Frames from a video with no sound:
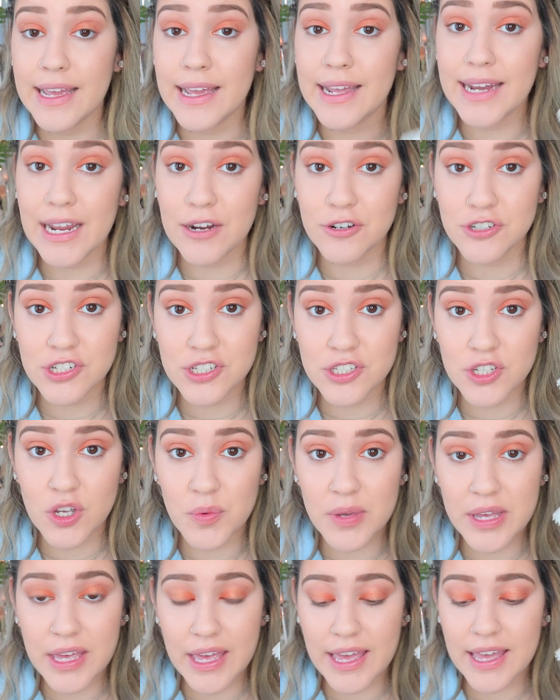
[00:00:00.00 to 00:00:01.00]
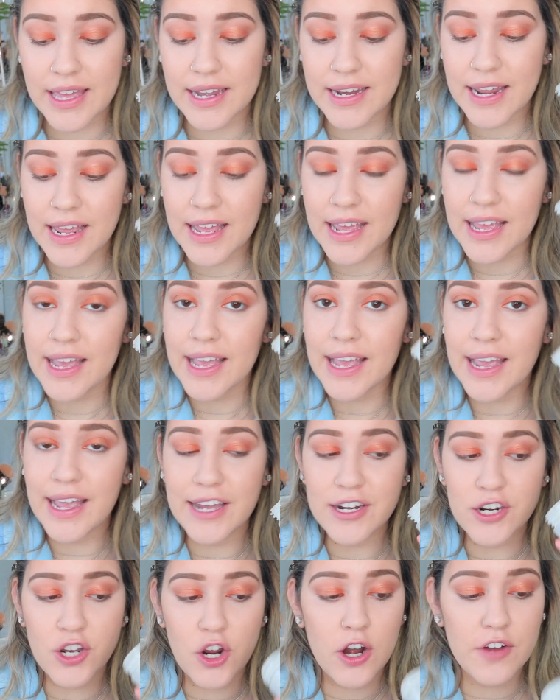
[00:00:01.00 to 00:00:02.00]
And now she's going in
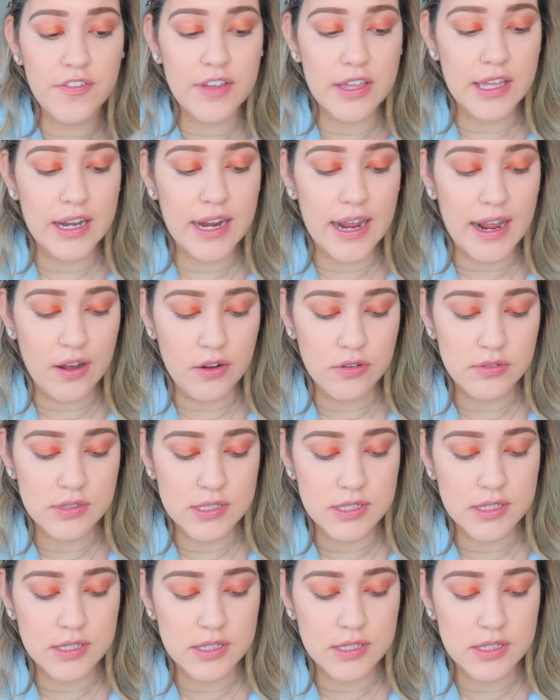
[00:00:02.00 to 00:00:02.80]
and carving it out.